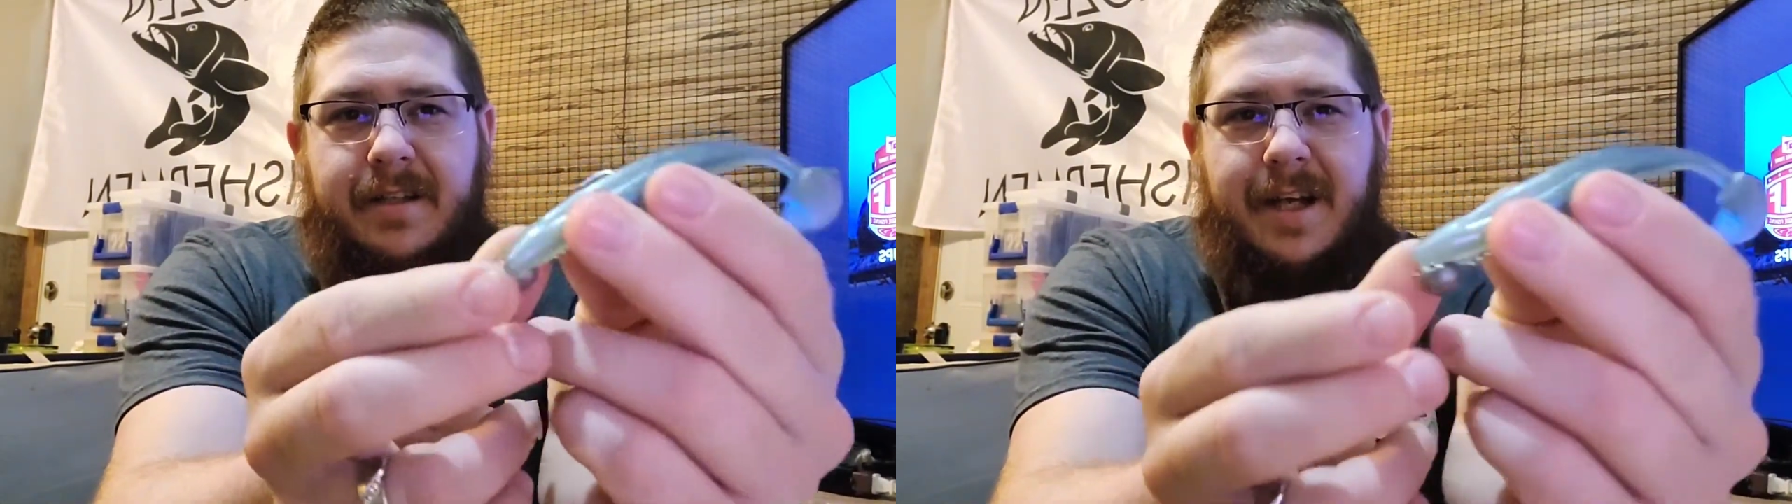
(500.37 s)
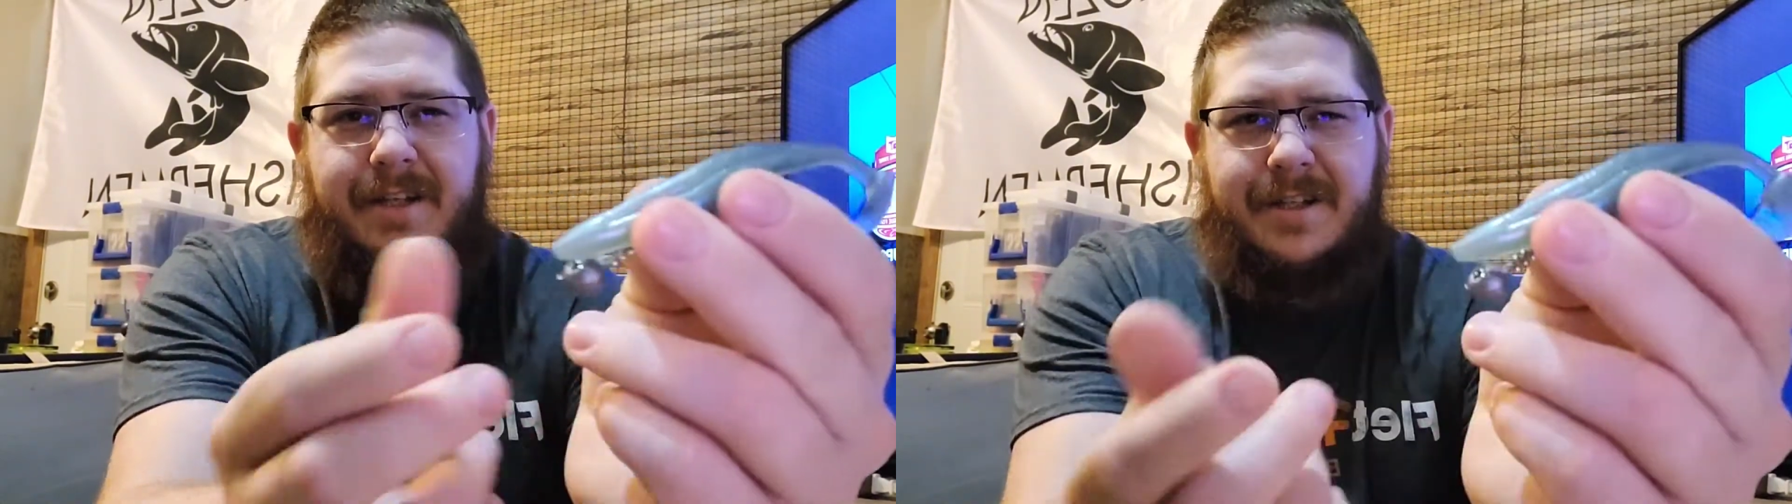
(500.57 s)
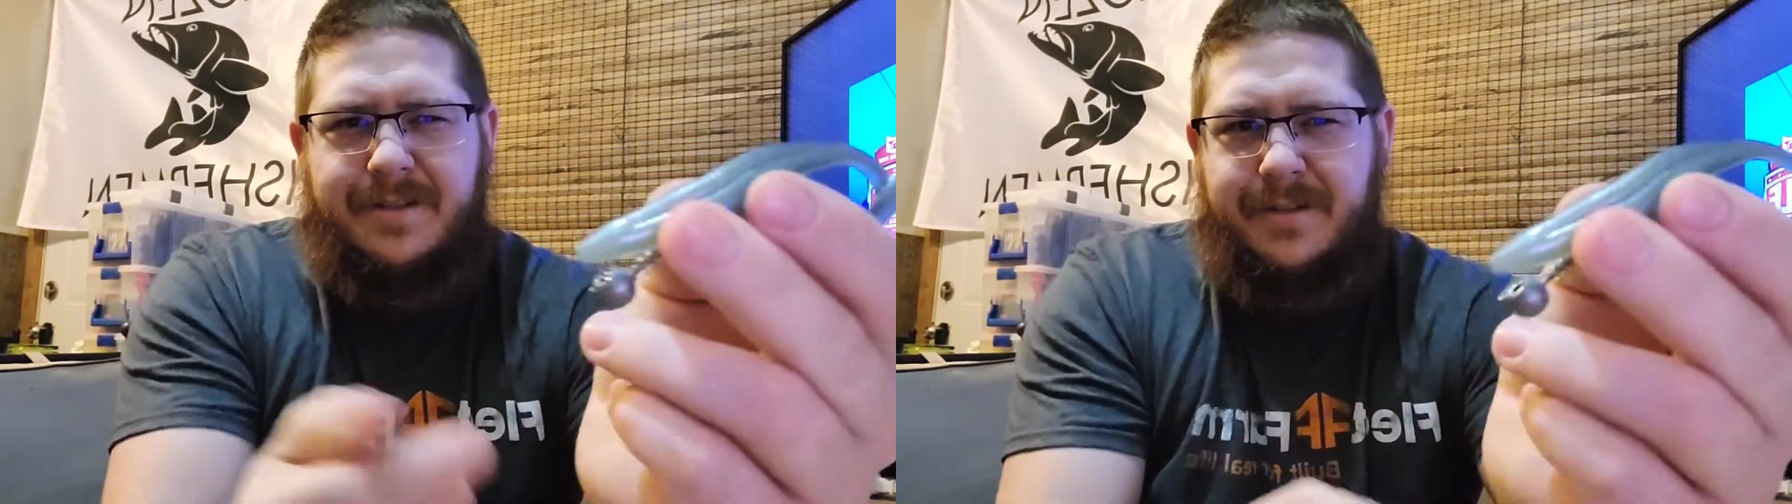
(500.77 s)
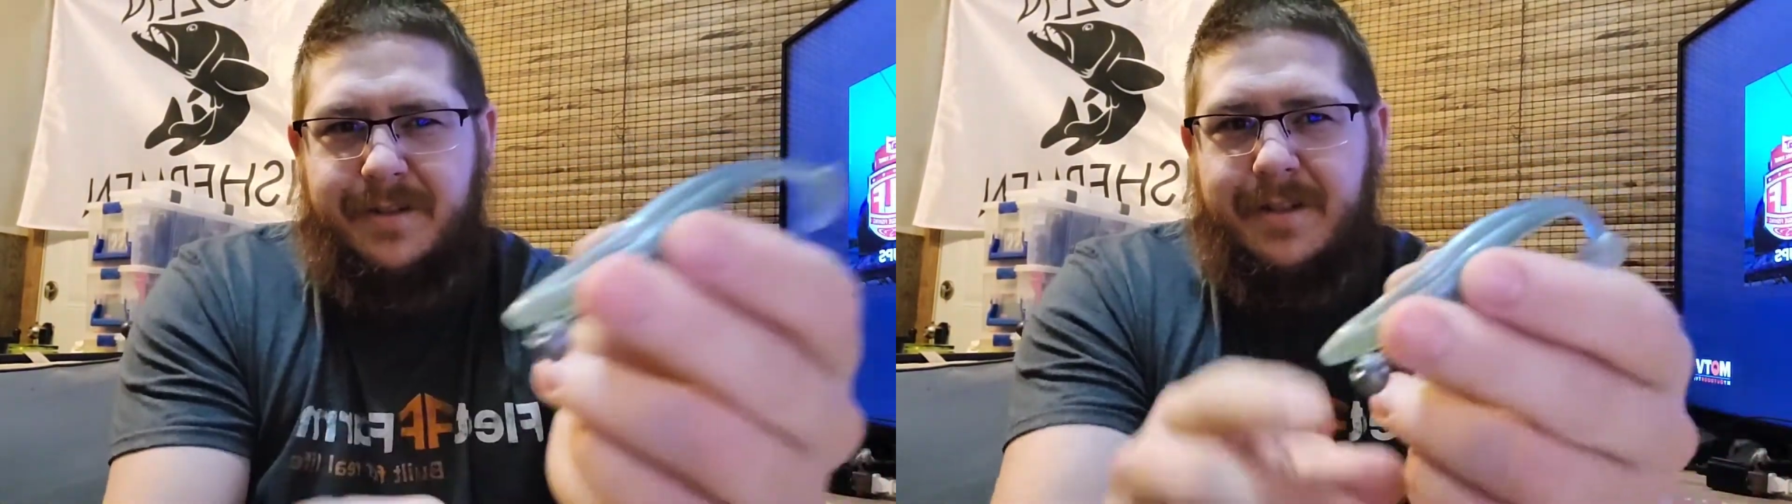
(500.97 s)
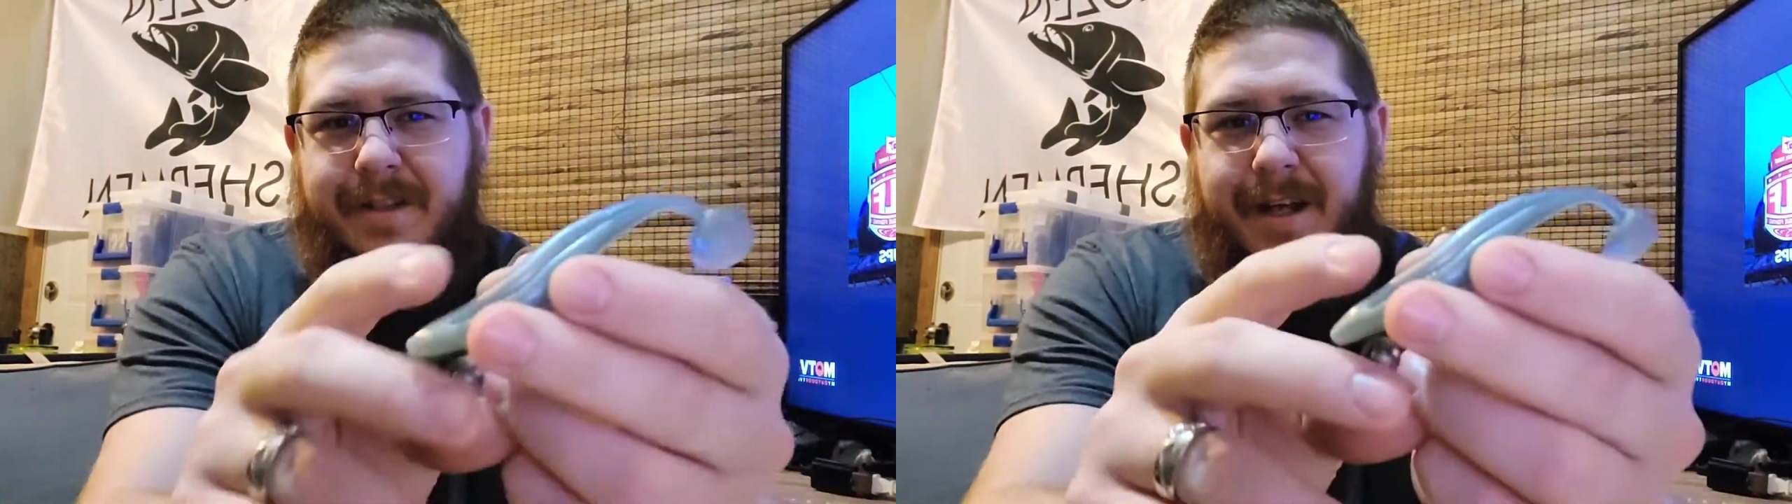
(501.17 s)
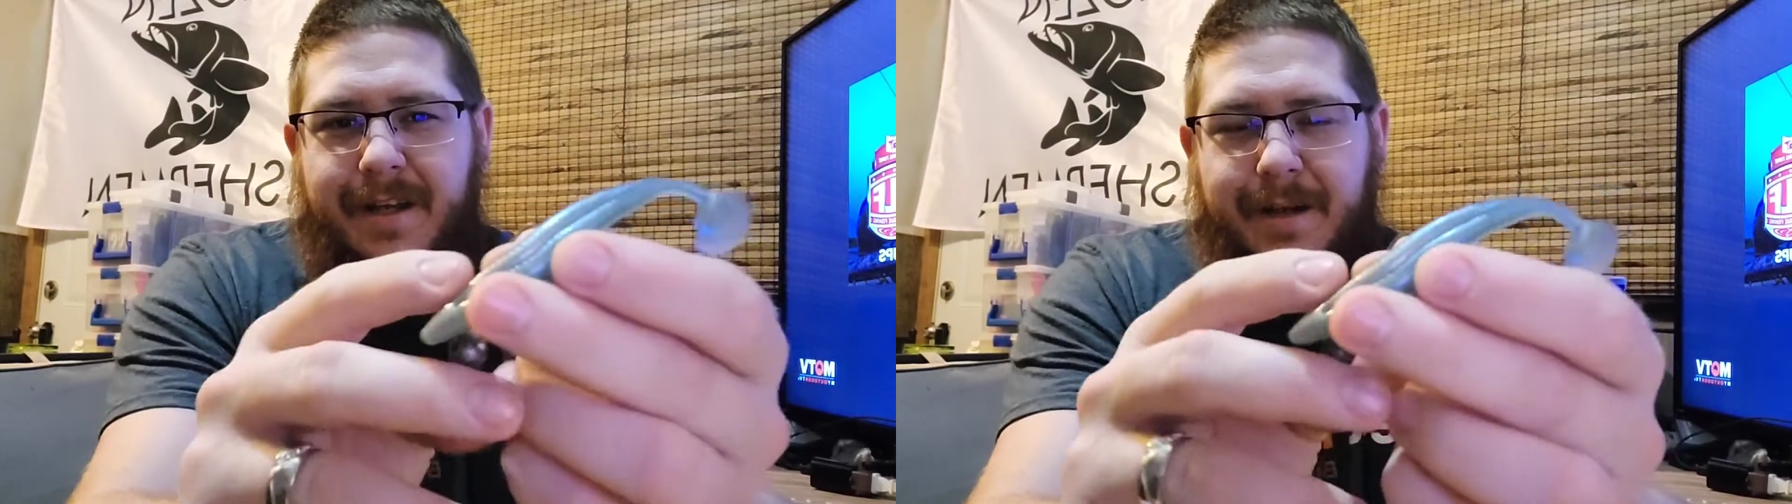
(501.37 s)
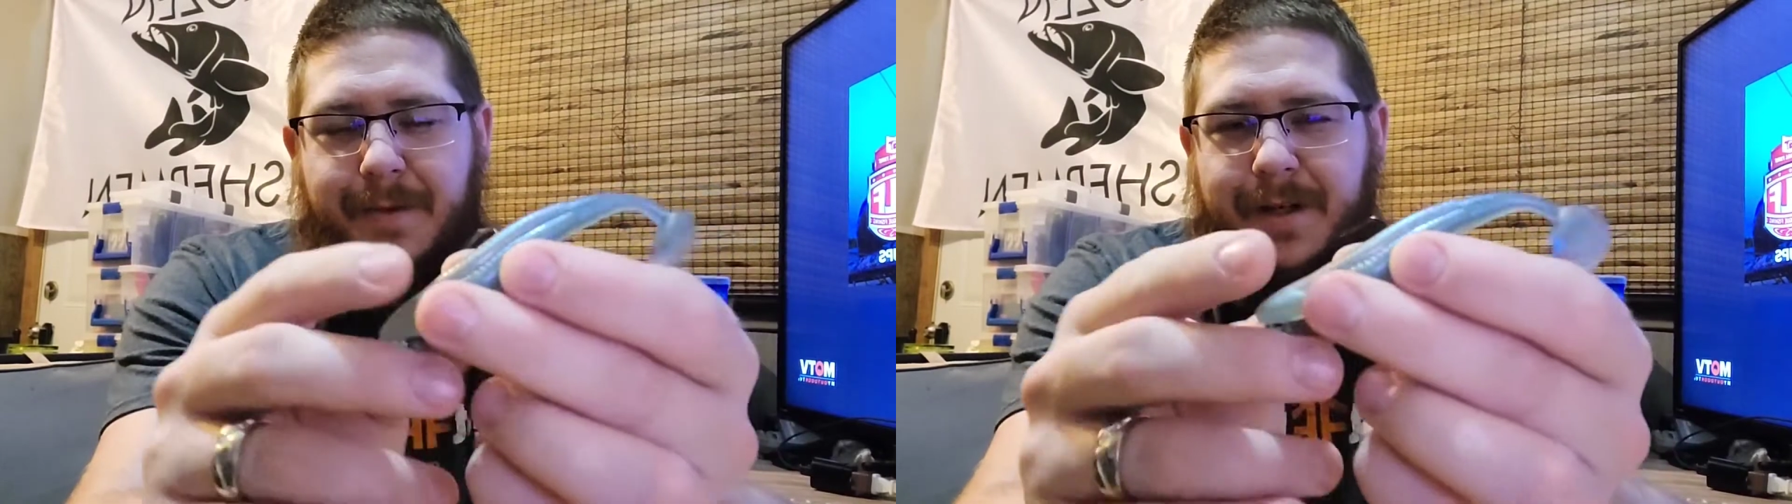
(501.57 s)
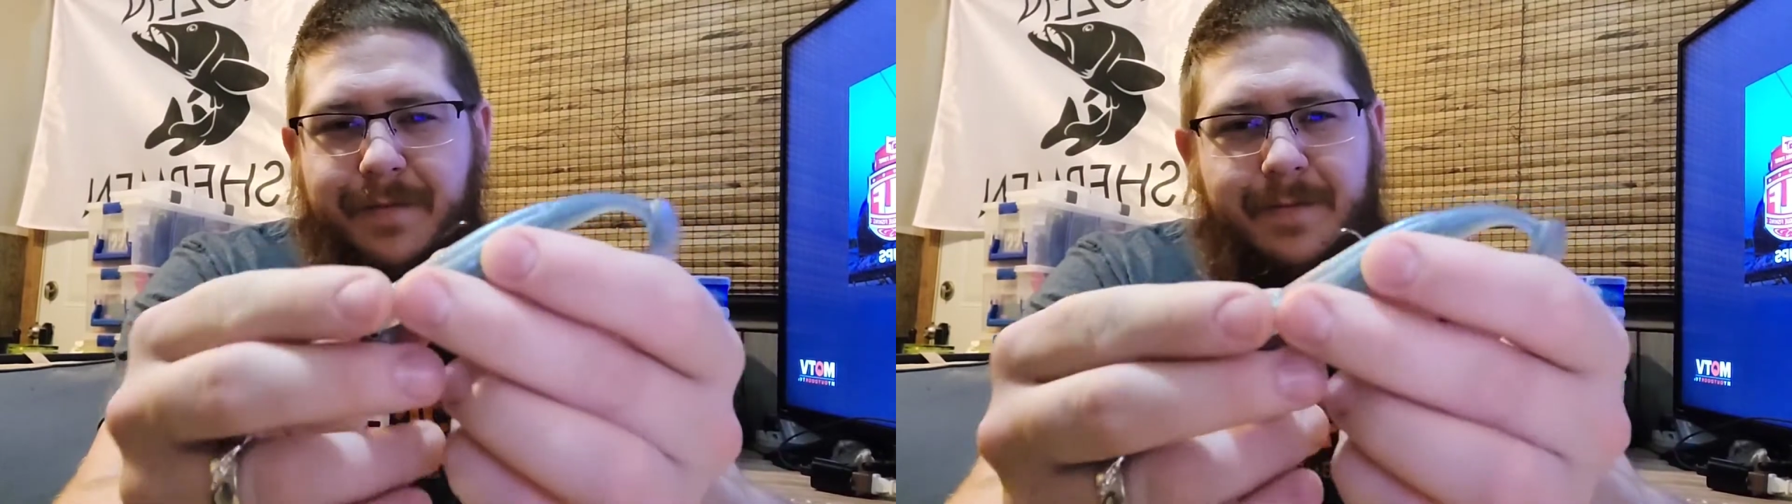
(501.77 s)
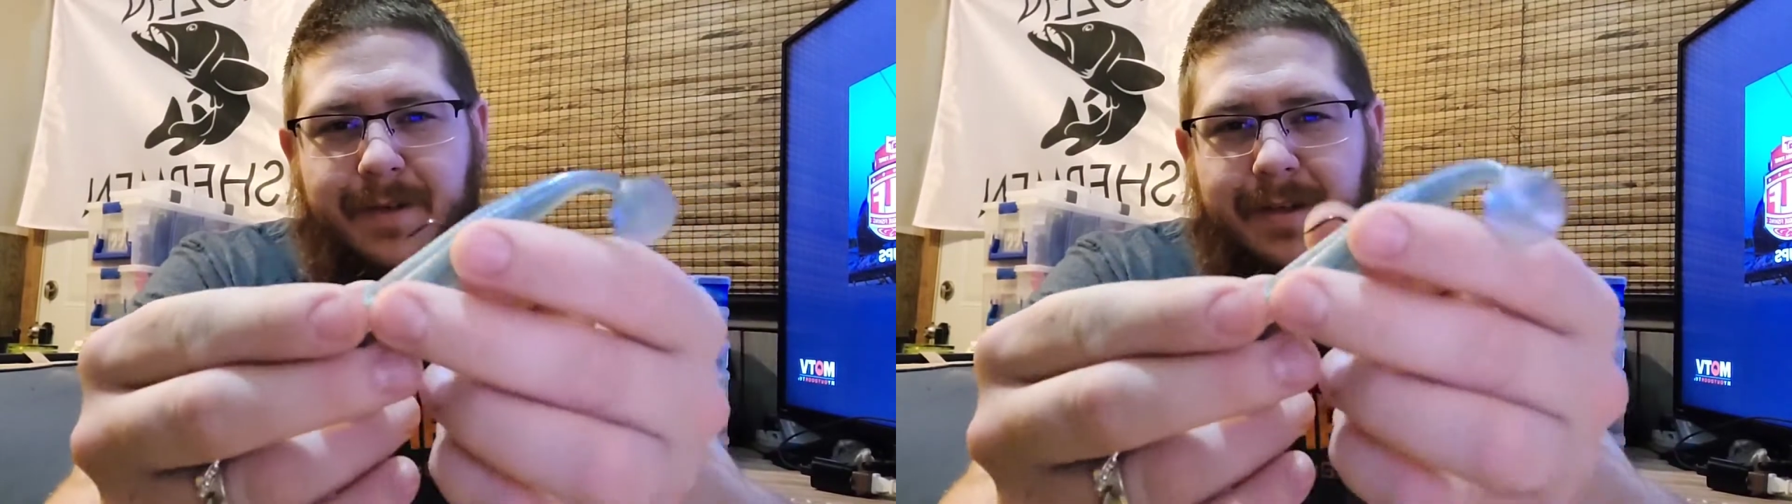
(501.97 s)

I should have screwed this on there, but